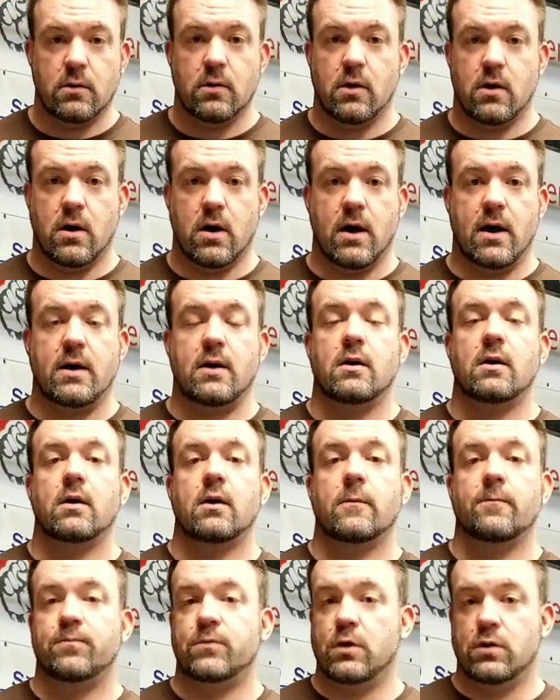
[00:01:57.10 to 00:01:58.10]
All right?
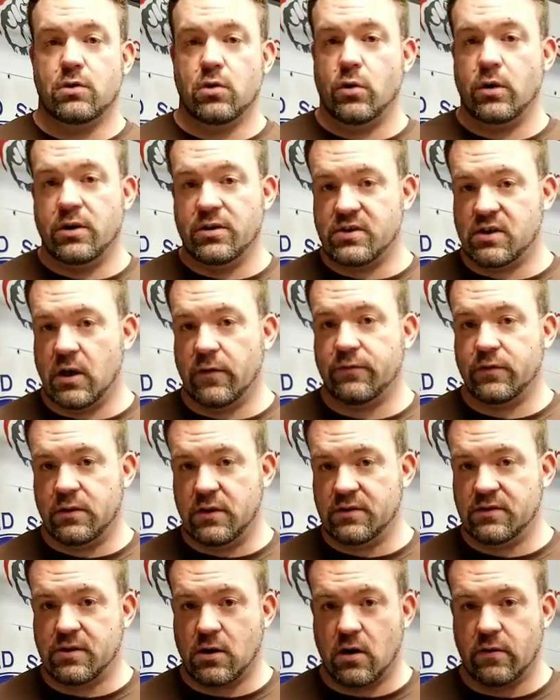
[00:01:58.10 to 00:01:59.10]
You're doing yourself a
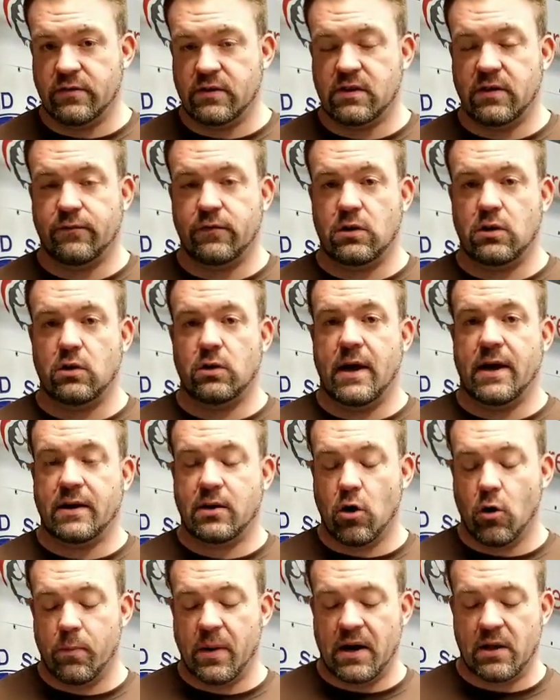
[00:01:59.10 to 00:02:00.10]
disservice if you do that.
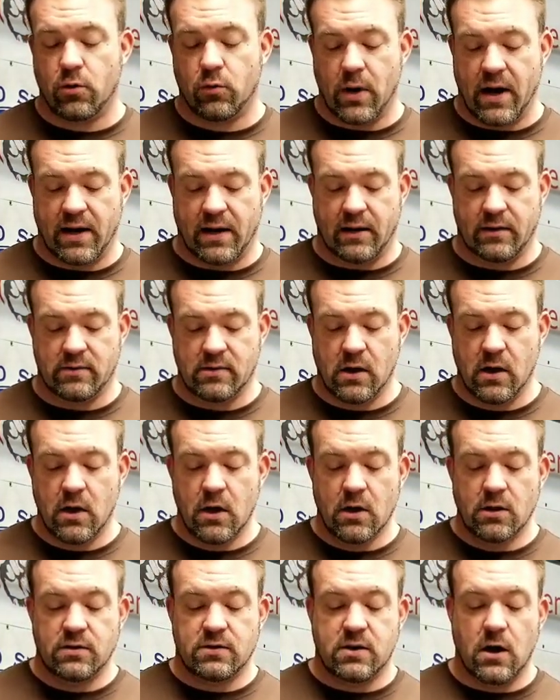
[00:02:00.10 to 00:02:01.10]
Go by the ratings.
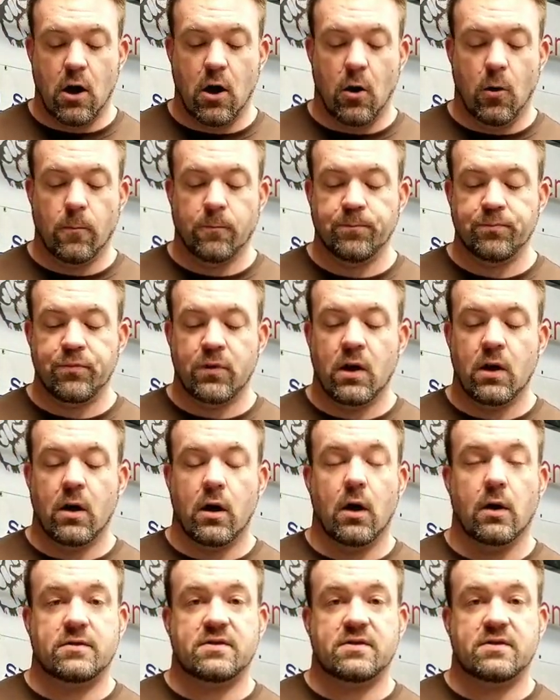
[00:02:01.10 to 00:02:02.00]
So a